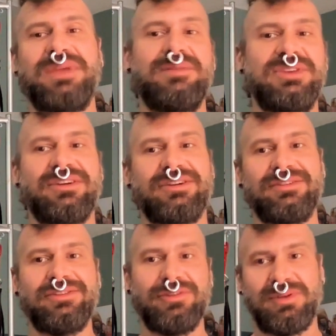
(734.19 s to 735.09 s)
maybe are
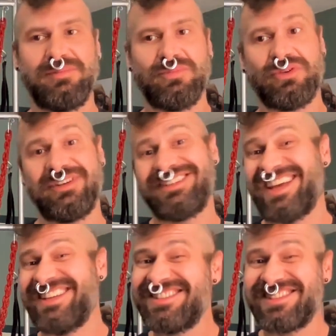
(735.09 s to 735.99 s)
a little bit more
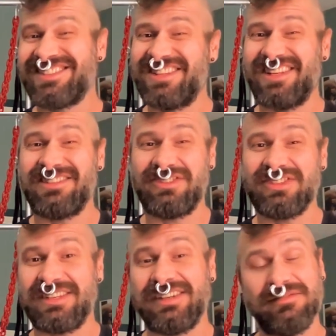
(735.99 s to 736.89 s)
intense than
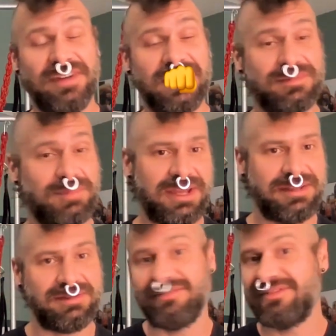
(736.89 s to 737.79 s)
just getting fucked
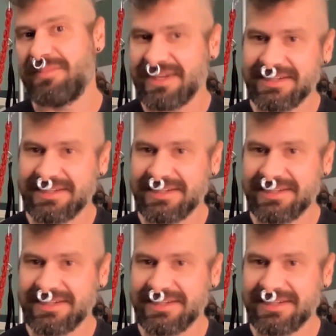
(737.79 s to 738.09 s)
by even a big